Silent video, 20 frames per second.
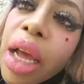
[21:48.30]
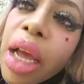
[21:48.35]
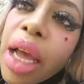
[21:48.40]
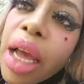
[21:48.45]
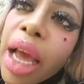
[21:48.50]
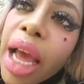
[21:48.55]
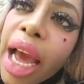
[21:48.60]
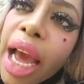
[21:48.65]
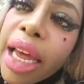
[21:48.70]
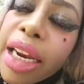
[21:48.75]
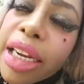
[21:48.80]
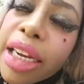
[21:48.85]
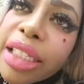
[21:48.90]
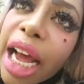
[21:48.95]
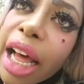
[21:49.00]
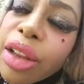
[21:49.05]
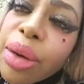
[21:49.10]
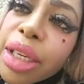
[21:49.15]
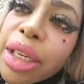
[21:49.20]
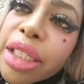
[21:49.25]
And
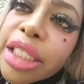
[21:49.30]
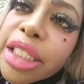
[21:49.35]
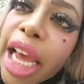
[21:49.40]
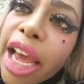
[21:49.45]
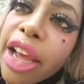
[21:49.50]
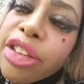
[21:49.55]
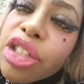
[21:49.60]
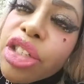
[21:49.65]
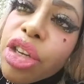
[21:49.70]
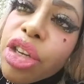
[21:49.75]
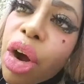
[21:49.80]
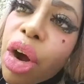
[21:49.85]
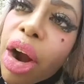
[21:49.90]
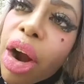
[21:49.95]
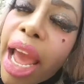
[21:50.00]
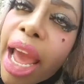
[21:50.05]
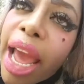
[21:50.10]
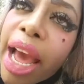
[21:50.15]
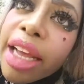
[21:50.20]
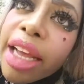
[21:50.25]
$1 a day to your
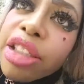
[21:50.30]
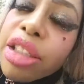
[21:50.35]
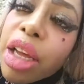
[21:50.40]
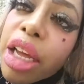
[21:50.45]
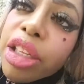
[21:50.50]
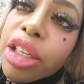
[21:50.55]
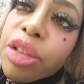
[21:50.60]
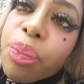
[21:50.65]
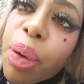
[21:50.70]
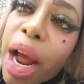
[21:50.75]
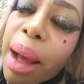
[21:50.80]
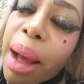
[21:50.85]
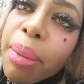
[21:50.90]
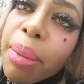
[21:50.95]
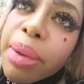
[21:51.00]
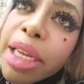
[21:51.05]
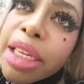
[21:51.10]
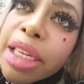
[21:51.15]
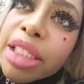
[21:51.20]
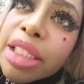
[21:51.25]
ass is
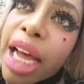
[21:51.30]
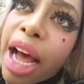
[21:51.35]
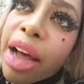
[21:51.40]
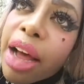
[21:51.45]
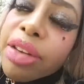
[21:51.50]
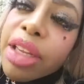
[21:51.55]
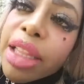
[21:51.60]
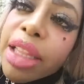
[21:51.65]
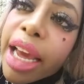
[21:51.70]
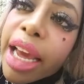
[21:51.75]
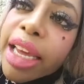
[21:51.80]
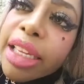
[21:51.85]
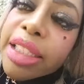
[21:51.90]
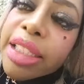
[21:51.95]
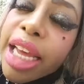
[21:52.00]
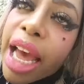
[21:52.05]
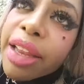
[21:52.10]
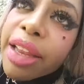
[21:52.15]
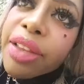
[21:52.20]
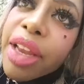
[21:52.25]
probably sounding like it's
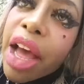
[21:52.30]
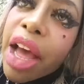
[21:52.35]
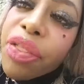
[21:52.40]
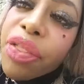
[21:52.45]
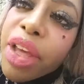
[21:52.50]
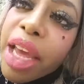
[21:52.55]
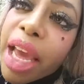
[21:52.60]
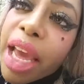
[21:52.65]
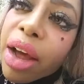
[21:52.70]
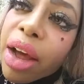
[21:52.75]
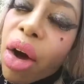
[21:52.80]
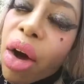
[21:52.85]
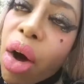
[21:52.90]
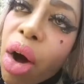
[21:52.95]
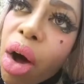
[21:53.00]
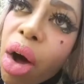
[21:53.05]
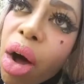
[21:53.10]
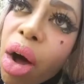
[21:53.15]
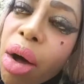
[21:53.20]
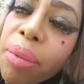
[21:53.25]
nothing at
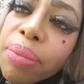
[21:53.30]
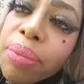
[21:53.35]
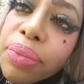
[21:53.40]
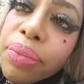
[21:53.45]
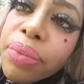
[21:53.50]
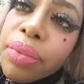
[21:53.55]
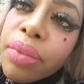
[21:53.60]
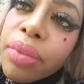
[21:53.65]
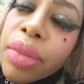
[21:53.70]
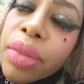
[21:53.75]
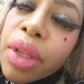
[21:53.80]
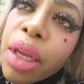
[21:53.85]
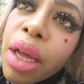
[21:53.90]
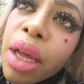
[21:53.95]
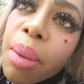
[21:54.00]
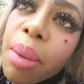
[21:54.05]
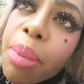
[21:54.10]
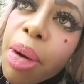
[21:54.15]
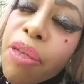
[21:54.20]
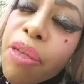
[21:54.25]
all.
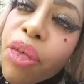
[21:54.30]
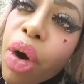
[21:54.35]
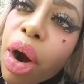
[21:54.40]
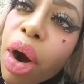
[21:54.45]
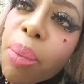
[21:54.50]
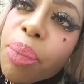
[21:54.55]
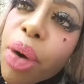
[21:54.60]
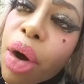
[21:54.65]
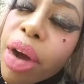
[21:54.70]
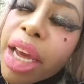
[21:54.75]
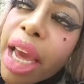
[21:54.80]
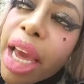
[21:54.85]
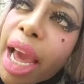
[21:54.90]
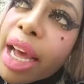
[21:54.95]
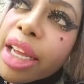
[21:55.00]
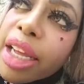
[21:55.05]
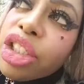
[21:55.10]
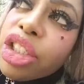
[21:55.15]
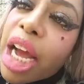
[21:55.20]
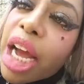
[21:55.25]
But for a broke
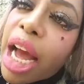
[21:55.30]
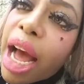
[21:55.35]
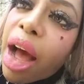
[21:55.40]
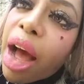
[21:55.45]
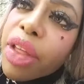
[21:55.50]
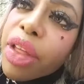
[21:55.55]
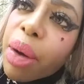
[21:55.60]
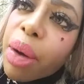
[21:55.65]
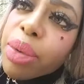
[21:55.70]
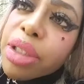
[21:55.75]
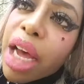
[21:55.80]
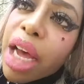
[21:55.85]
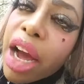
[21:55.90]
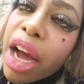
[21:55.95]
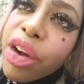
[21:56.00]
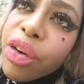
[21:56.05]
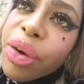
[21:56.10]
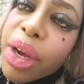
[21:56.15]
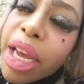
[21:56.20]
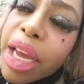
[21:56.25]
ass child that was
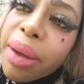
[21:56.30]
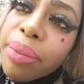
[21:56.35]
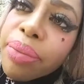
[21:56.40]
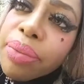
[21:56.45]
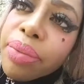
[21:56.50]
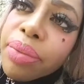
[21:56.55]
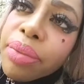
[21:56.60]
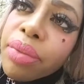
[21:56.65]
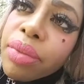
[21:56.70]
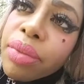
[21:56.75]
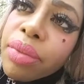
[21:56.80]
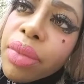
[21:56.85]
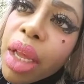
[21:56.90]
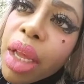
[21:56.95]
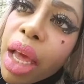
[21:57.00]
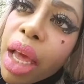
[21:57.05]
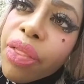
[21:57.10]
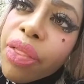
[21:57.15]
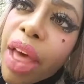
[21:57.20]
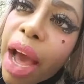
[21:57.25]
hungry, that